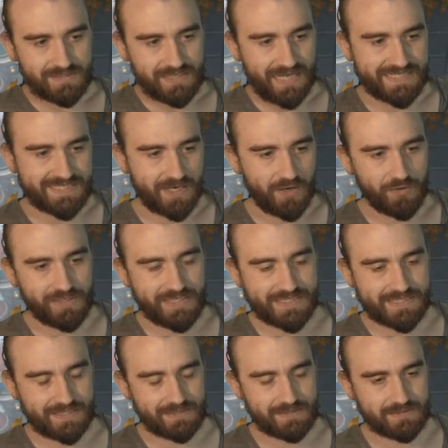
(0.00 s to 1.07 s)
That's our
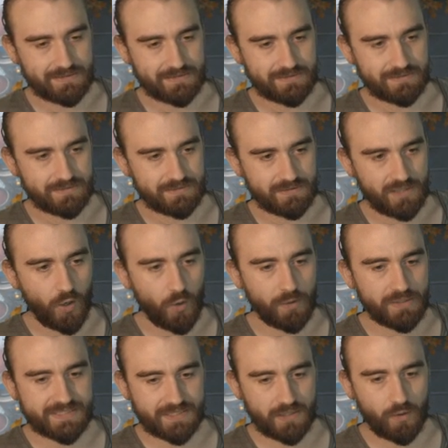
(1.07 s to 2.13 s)
Nissa. Oh,
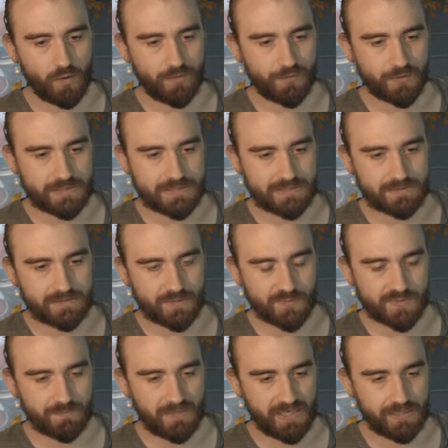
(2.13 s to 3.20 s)
it's oh, I thought that
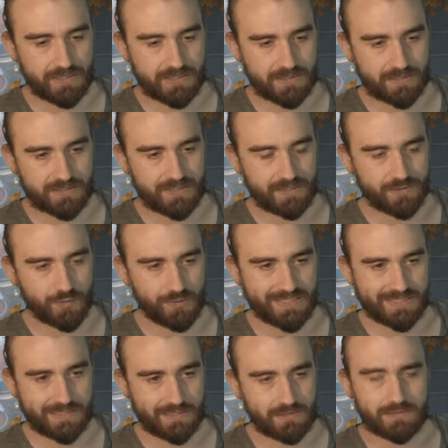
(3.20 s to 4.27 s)
was my Nissa. Is that your
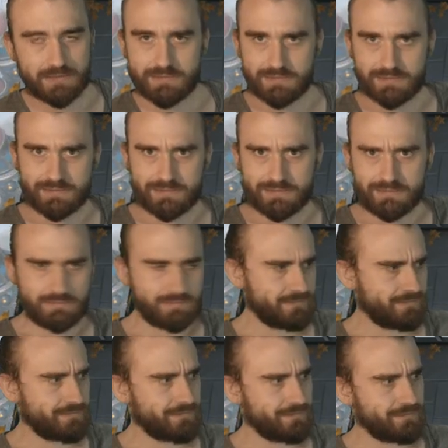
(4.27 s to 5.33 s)
Nissa?
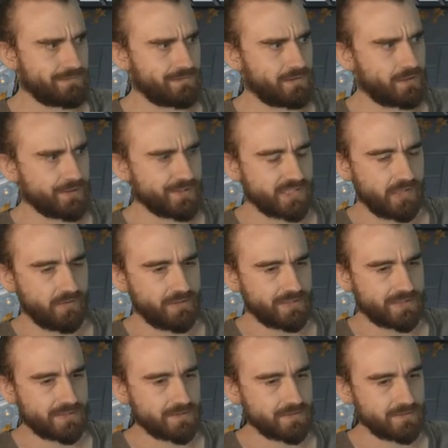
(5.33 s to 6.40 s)
Are you
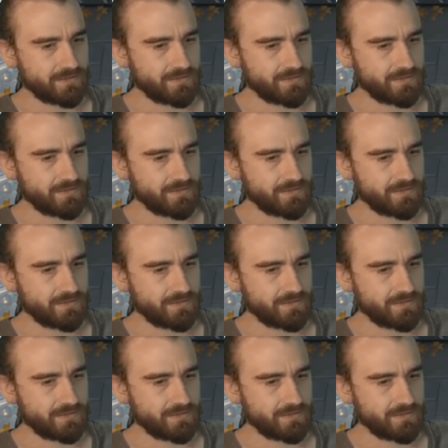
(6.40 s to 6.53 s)
serious?